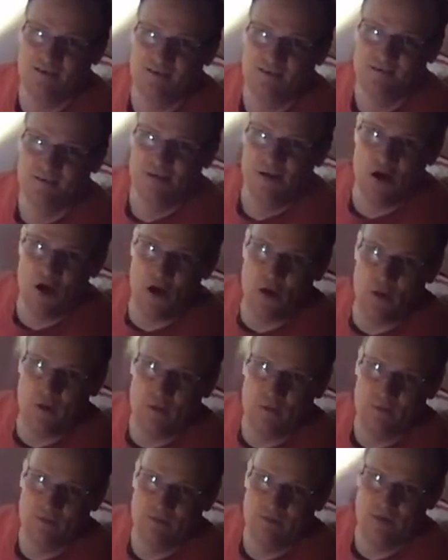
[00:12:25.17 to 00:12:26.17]
No.
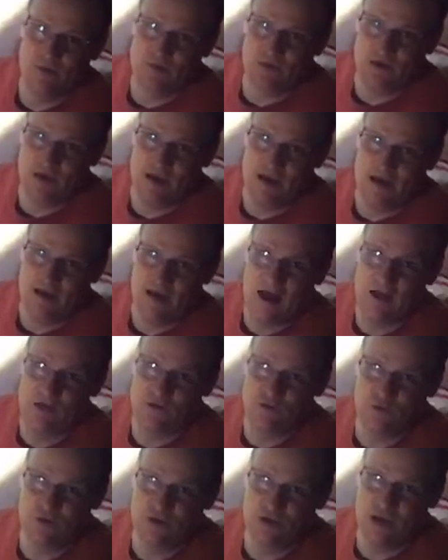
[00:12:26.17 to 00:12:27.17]
Okay, I'll
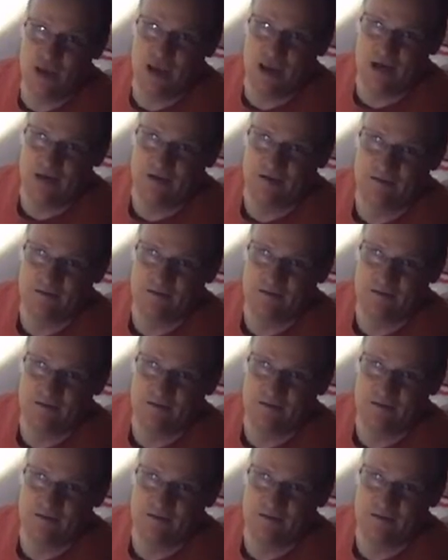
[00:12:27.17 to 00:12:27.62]
do it again.